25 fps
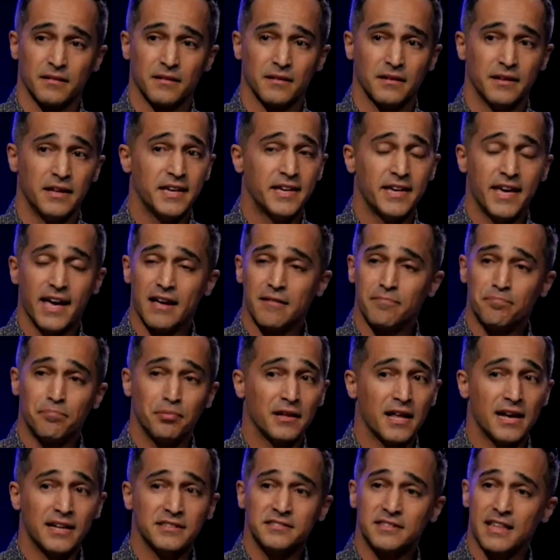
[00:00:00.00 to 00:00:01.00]
He can't
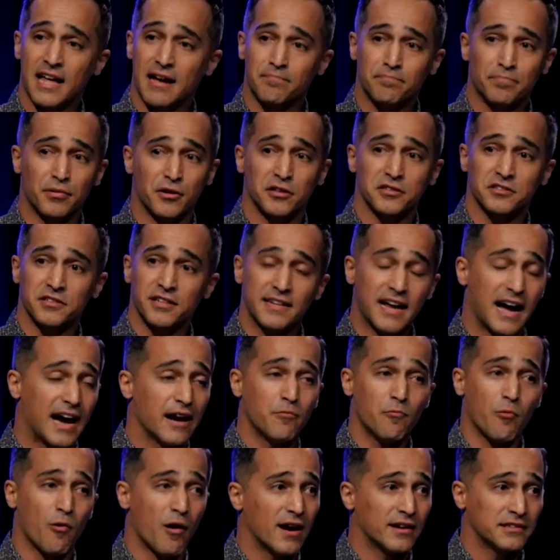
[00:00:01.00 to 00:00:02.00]
bless that person I
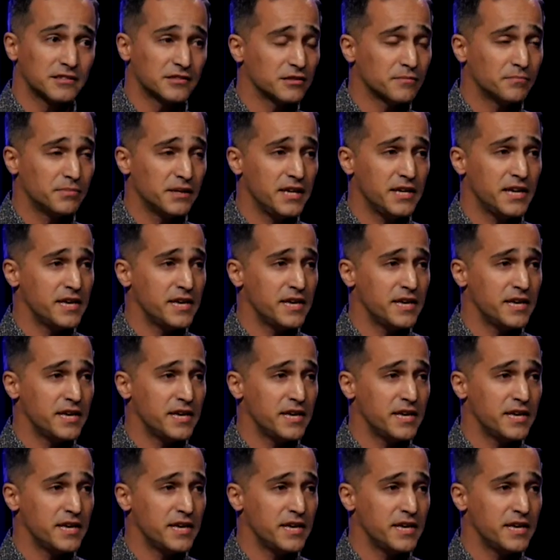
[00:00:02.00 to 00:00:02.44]
want to be.